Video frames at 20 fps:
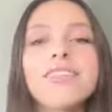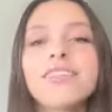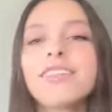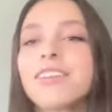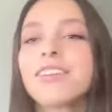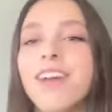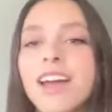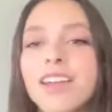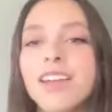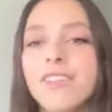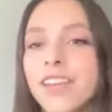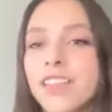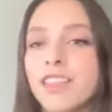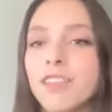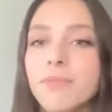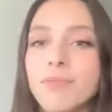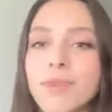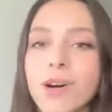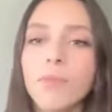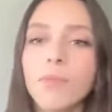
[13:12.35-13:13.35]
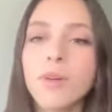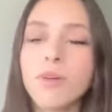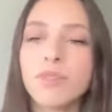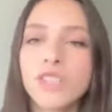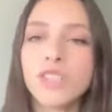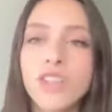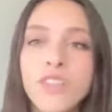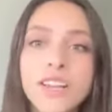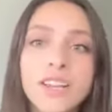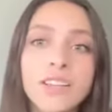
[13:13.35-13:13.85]
they're kind of in the moment,
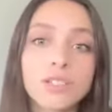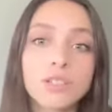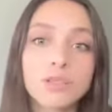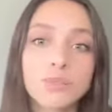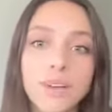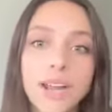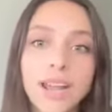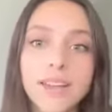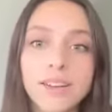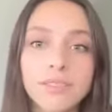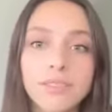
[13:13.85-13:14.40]
which I think is great.